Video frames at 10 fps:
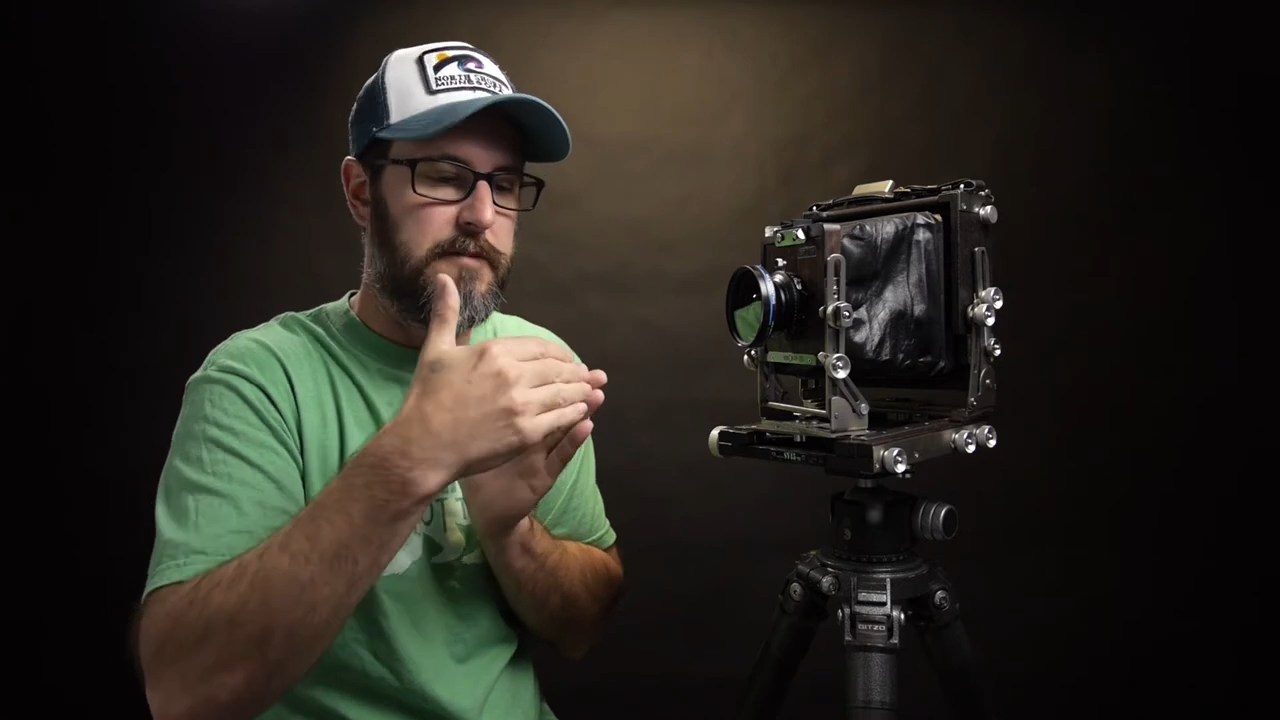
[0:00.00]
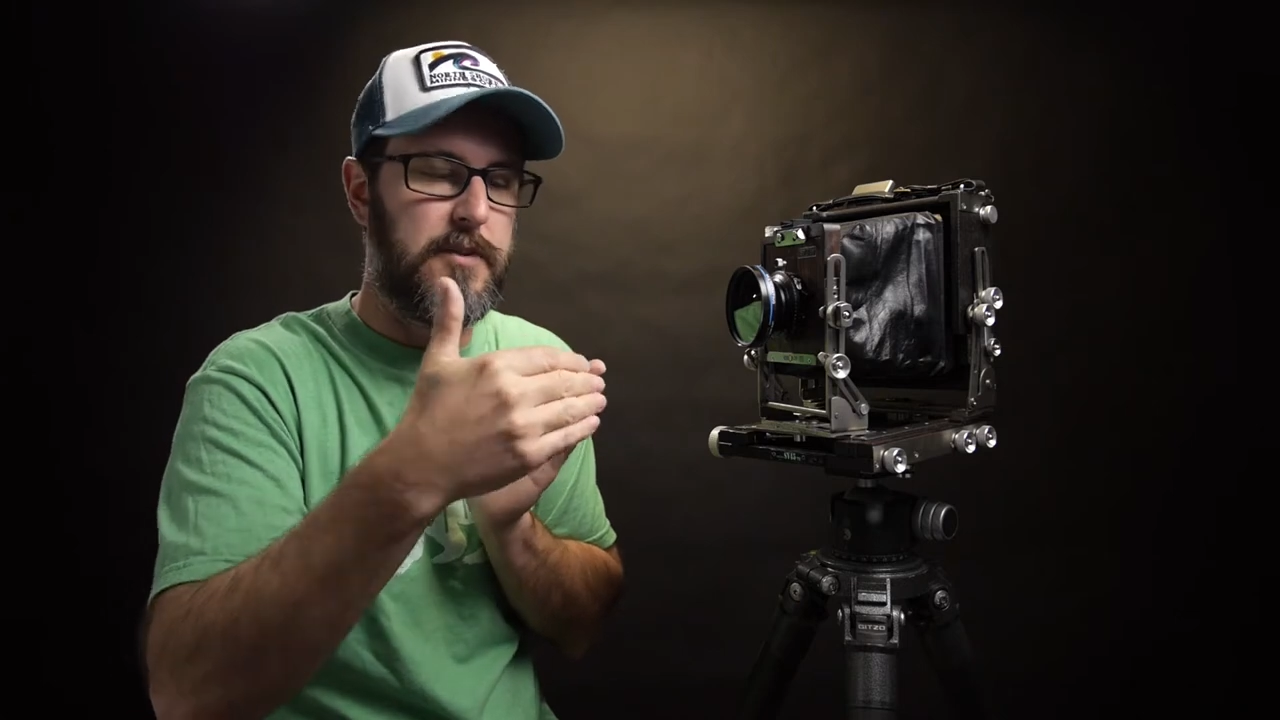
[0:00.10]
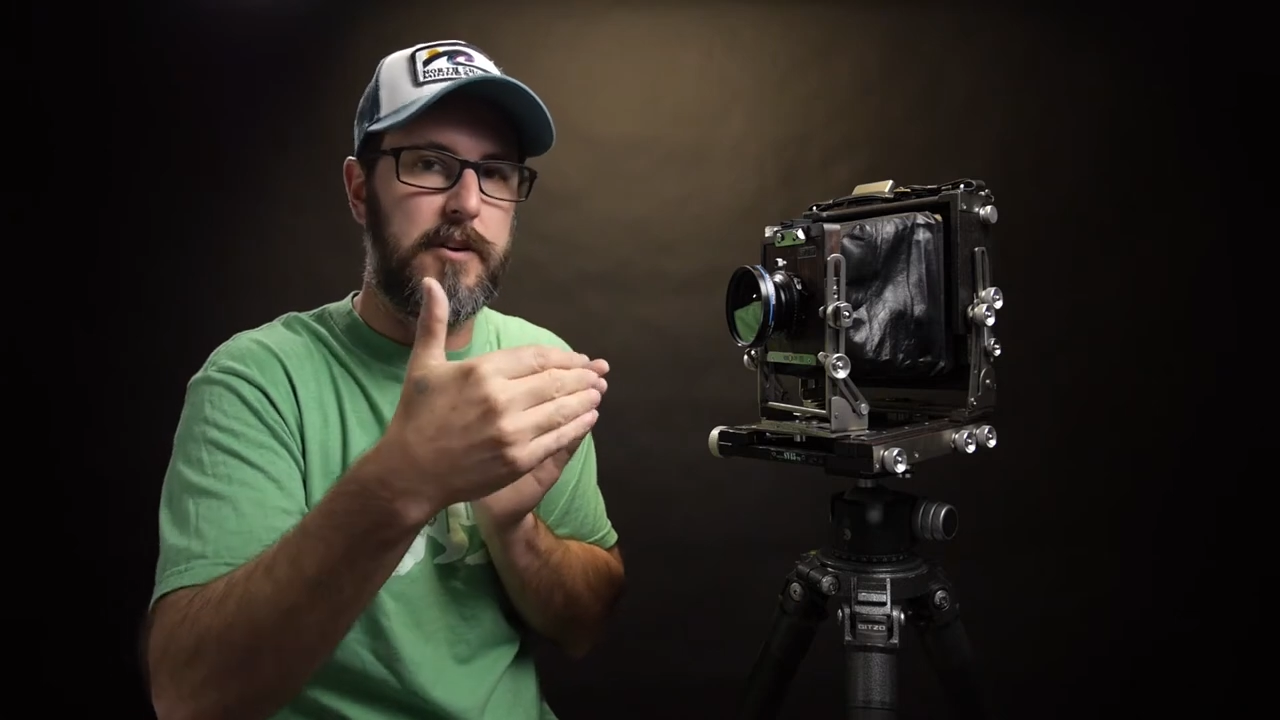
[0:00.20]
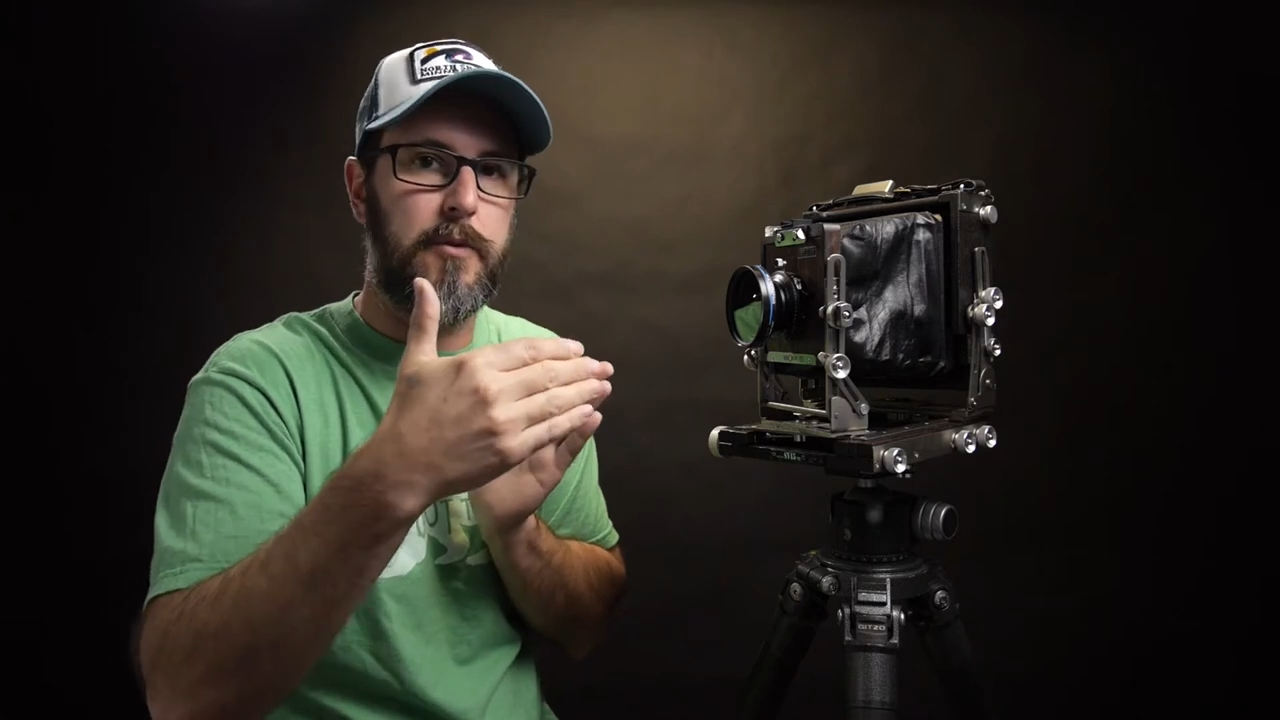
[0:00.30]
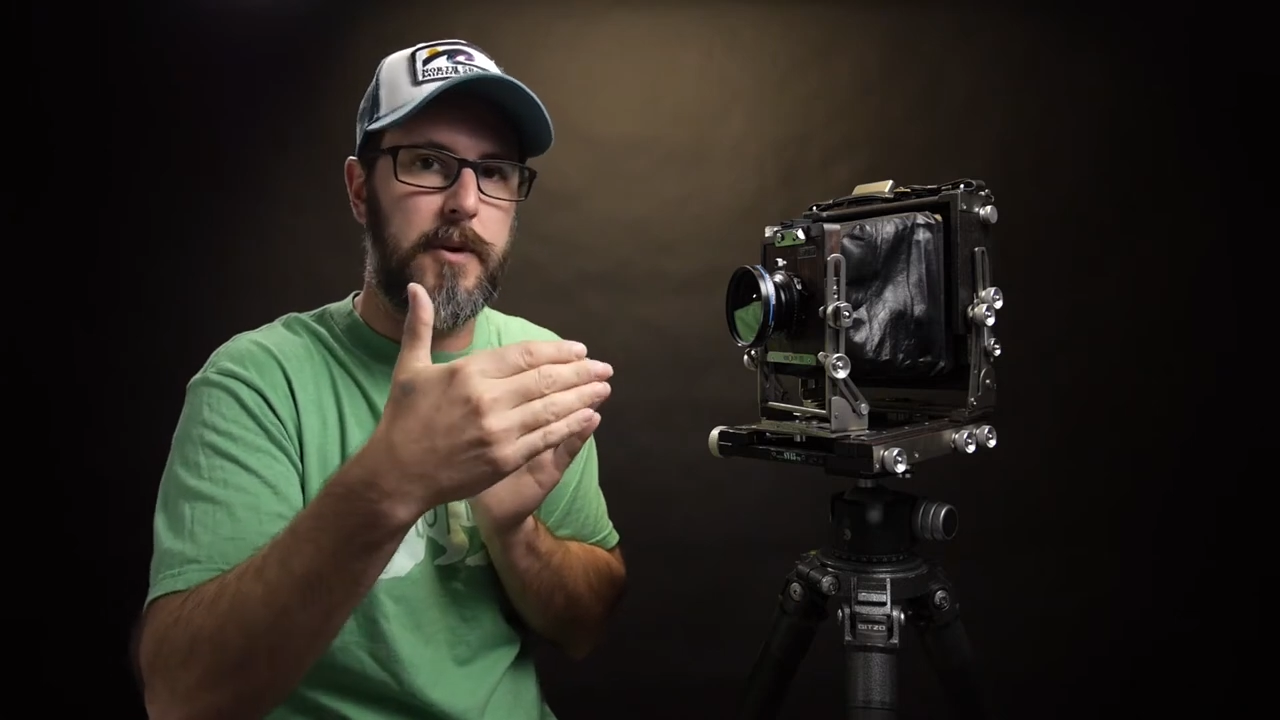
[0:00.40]

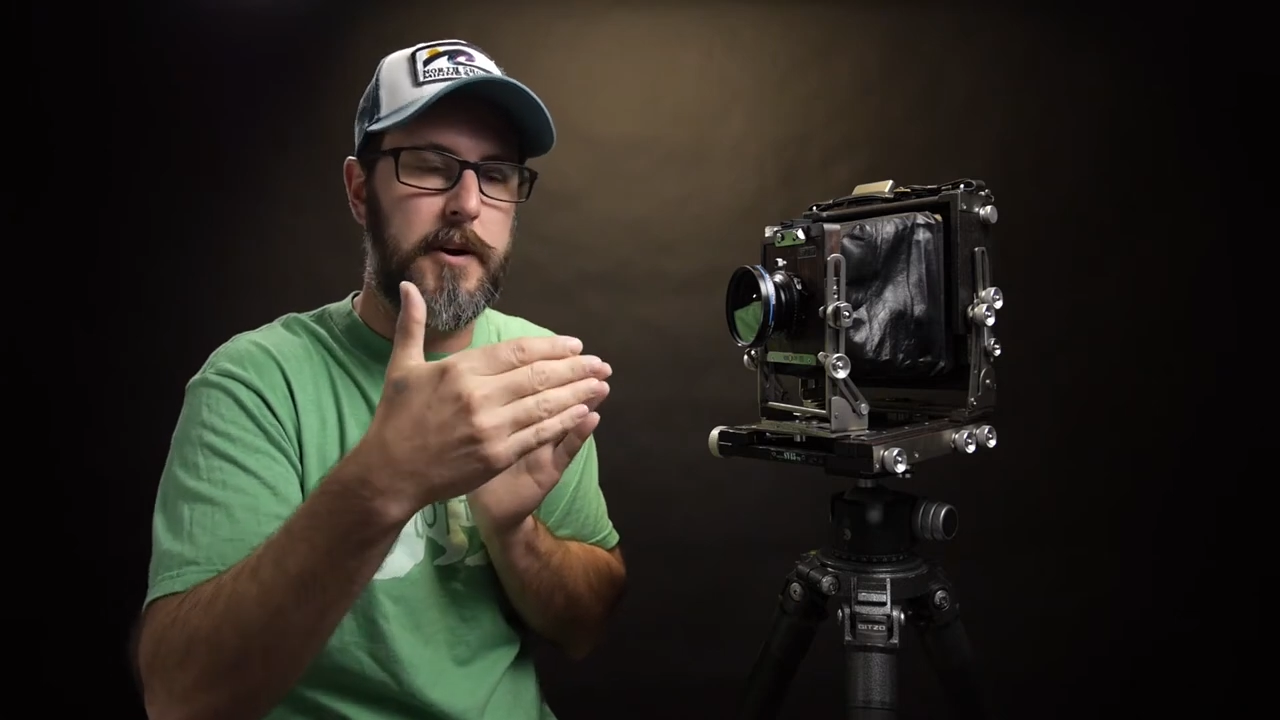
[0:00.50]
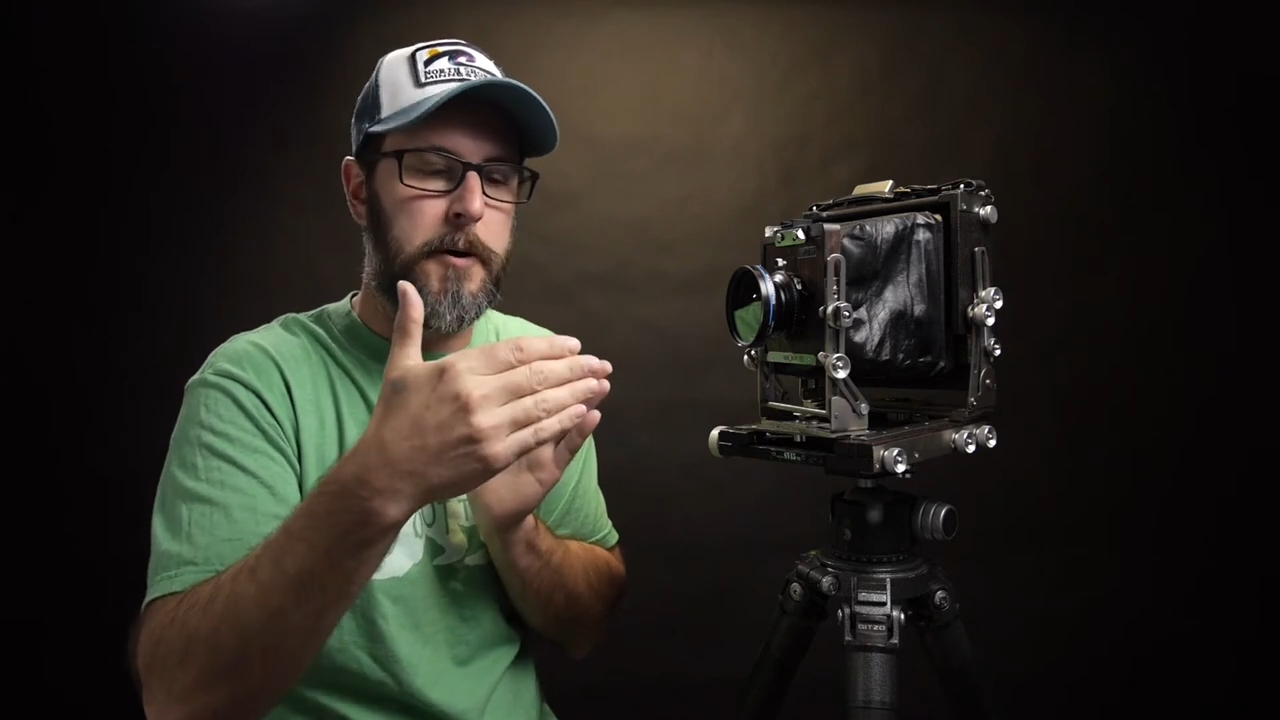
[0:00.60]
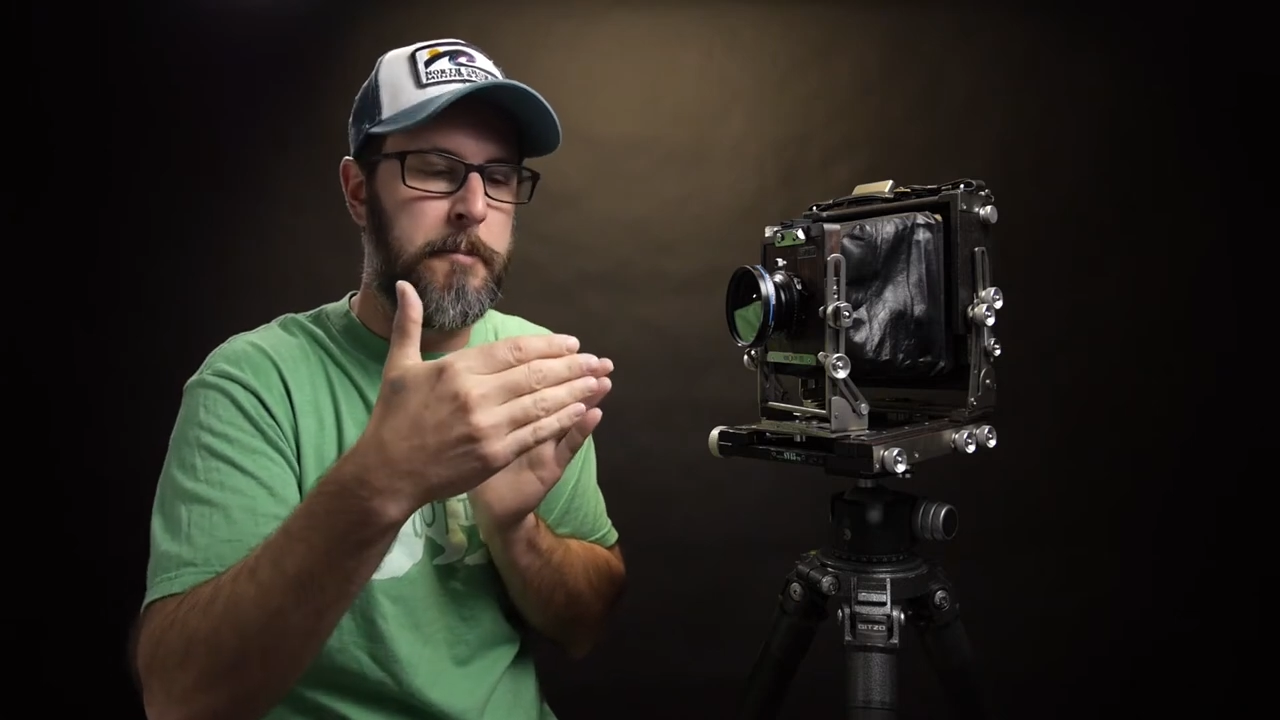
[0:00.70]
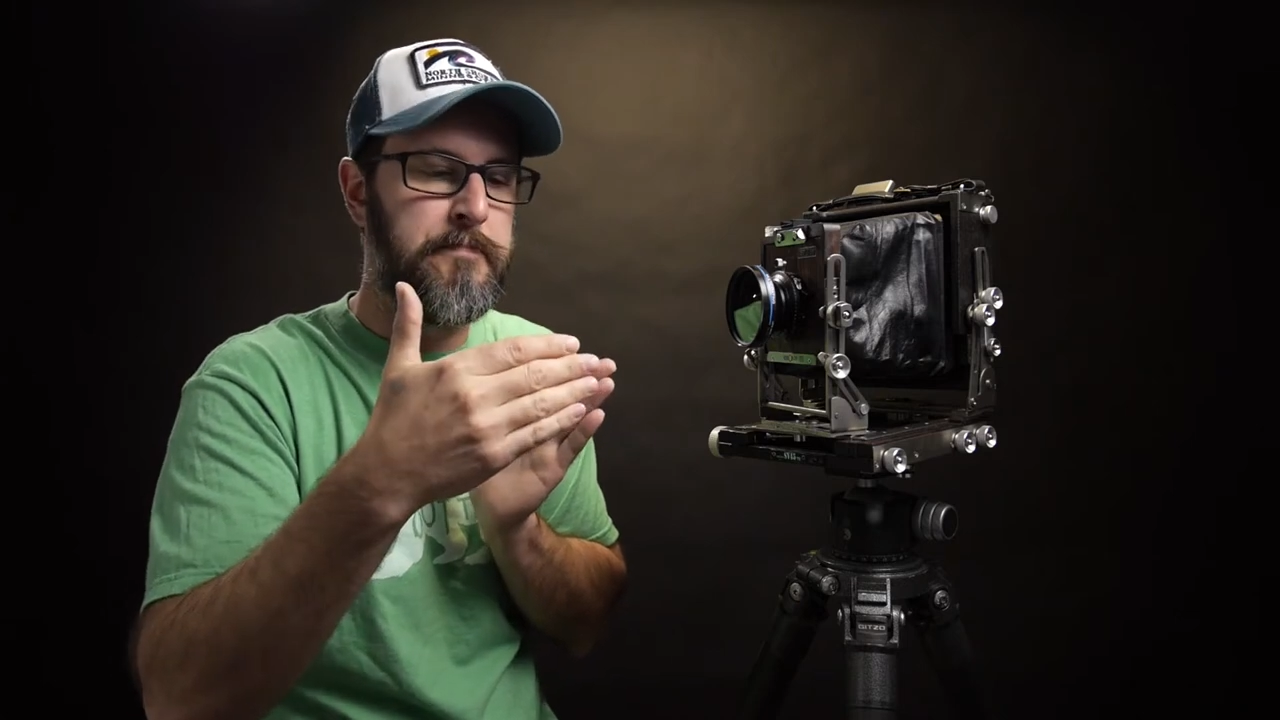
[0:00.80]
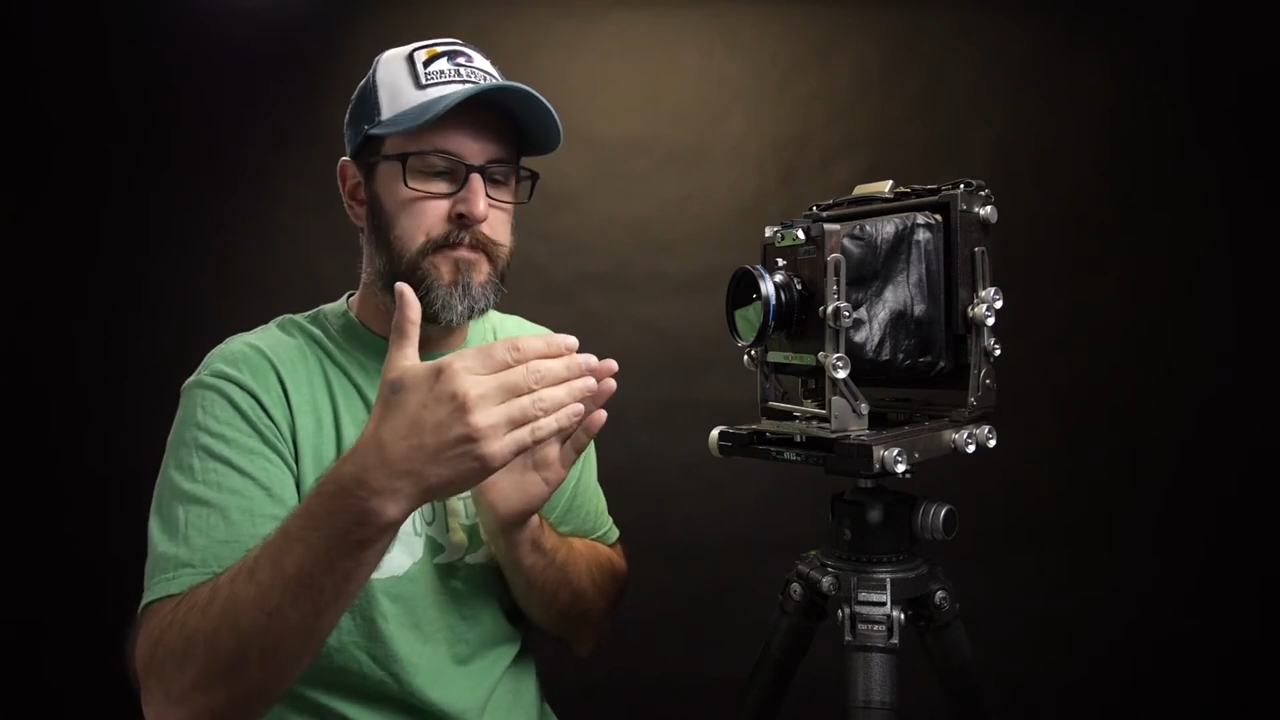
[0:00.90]
front
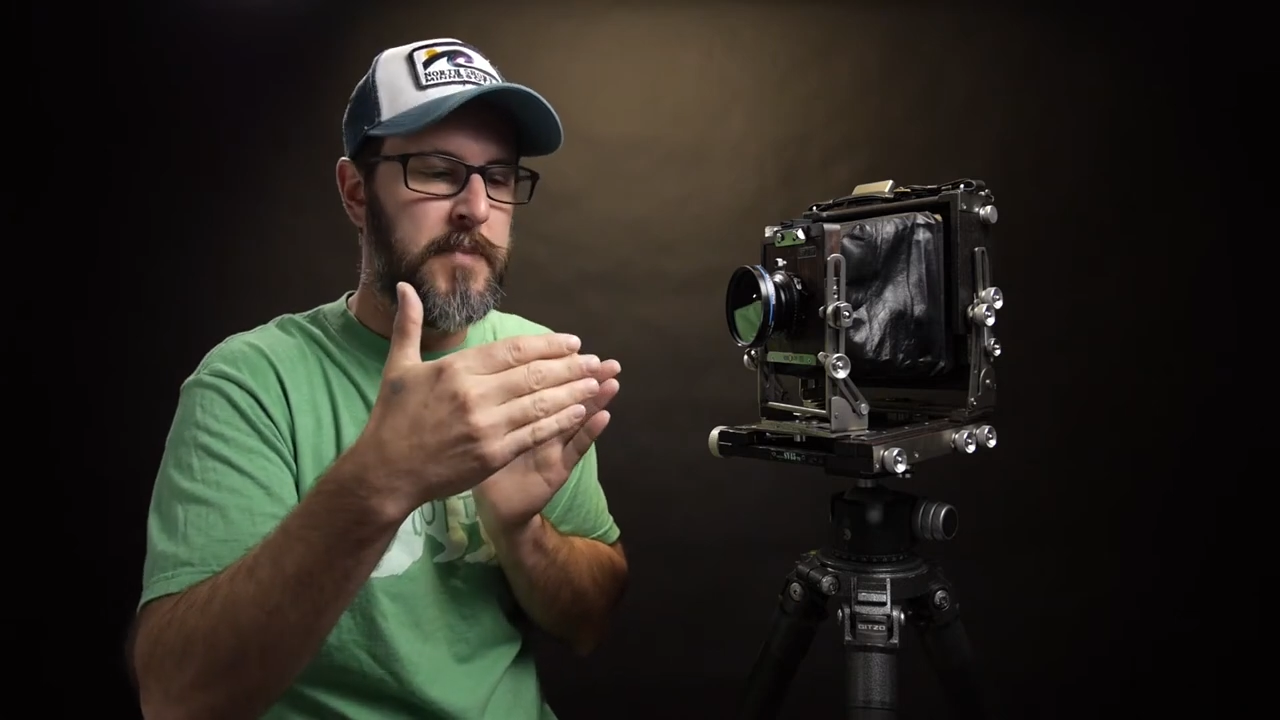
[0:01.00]
grille,